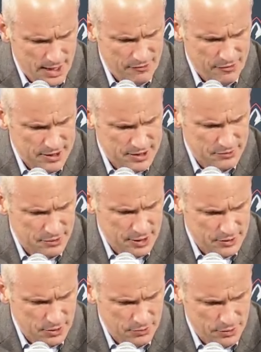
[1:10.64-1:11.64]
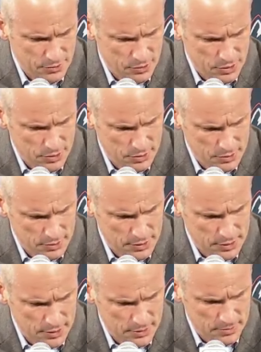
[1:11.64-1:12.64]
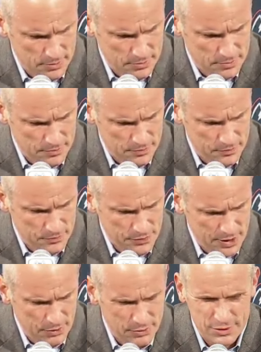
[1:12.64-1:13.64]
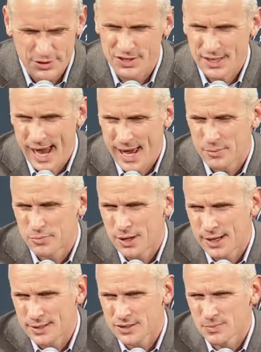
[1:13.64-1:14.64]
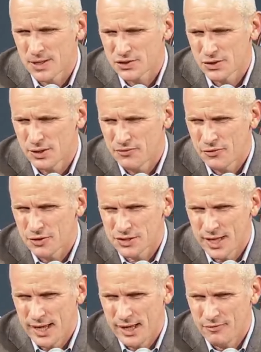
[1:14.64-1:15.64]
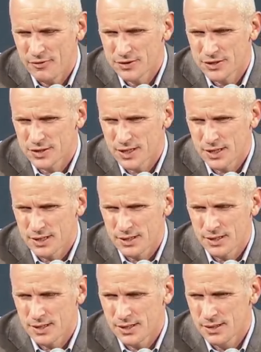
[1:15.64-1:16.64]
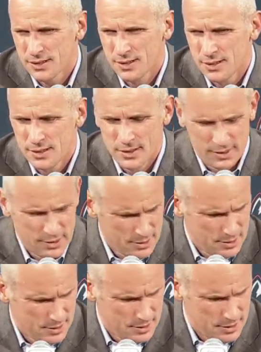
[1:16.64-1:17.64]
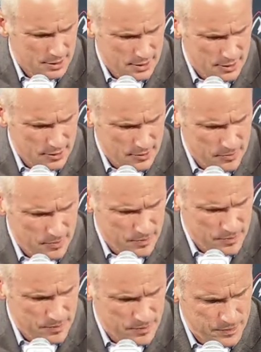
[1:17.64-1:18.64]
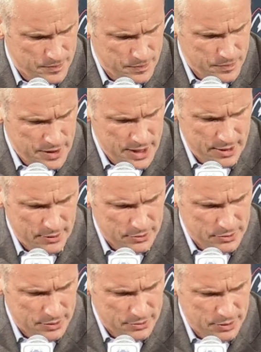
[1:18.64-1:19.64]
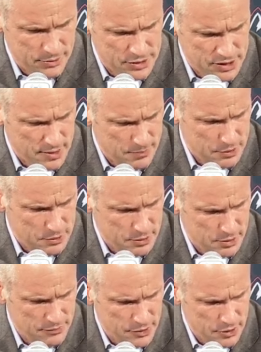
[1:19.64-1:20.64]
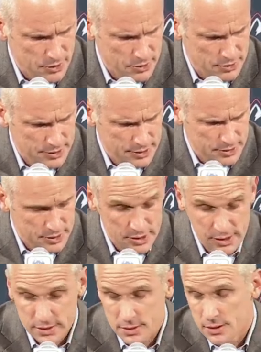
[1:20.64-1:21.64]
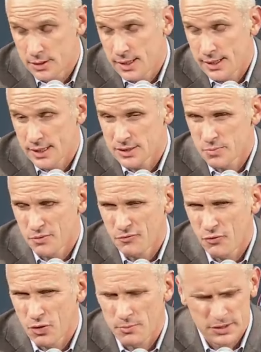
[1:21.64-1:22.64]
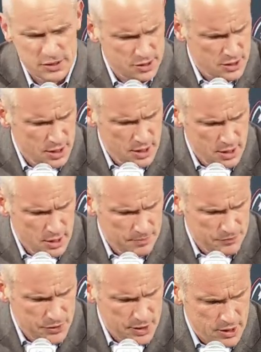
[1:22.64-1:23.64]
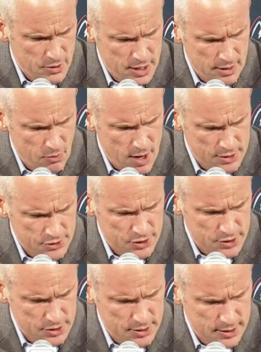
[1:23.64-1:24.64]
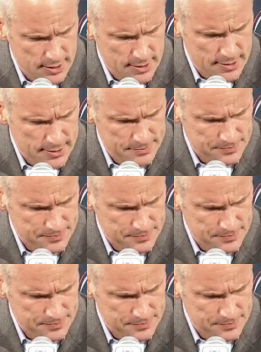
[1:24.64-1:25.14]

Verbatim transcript: offensively, I thought we were, um, you know, we were just scatterbrained, especially in the first half. I just think, uh, um, you know, it, it, was typical of an early season, I guess, performance. You know, I watched, uh,